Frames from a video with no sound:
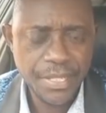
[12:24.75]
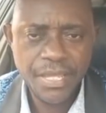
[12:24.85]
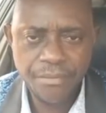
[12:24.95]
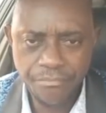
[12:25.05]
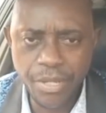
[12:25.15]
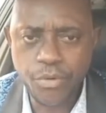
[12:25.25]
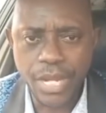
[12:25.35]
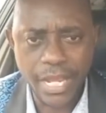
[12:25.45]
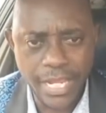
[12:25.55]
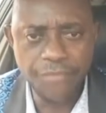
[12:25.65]
Make
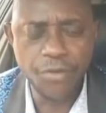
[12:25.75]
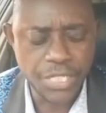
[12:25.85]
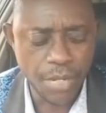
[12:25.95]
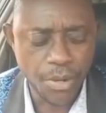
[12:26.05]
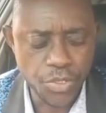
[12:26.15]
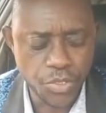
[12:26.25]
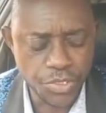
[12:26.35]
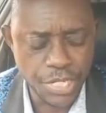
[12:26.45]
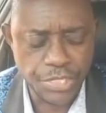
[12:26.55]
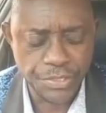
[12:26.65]
una give us our own
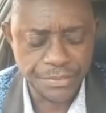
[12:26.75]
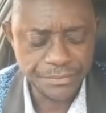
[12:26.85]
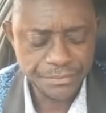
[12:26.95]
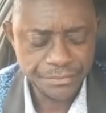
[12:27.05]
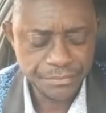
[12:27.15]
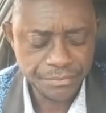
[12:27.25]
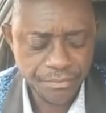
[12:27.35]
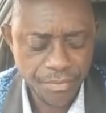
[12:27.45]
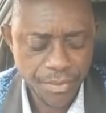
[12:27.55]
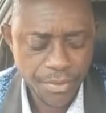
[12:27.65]
suggestion.
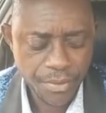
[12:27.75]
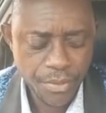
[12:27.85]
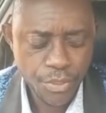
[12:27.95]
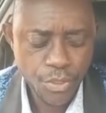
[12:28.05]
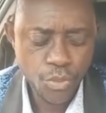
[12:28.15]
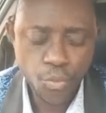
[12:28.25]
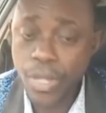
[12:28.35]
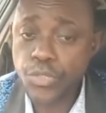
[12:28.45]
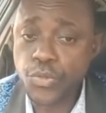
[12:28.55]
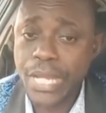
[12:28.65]

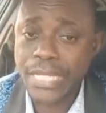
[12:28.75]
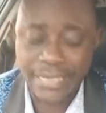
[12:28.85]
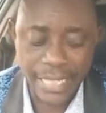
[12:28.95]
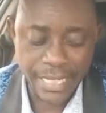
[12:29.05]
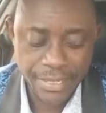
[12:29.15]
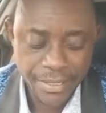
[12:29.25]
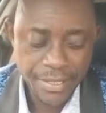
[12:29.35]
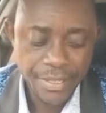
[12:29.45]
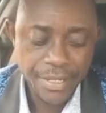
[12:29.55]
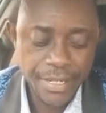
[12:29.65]
What you not think?
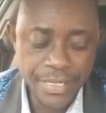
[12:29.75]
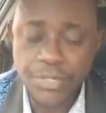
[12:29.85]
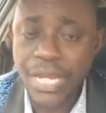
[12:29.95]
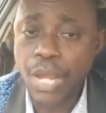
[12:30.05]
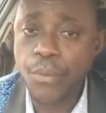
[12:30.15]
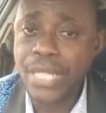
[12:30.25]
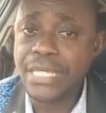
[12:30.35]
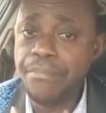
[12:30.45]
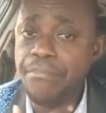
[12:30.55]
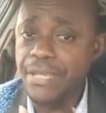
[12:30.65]
This one are
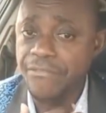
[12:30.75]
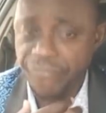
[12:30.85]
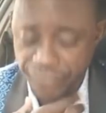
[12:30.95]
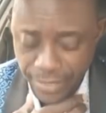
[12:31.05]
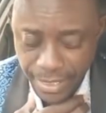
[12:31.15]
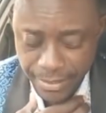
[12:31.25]
waiting me feel.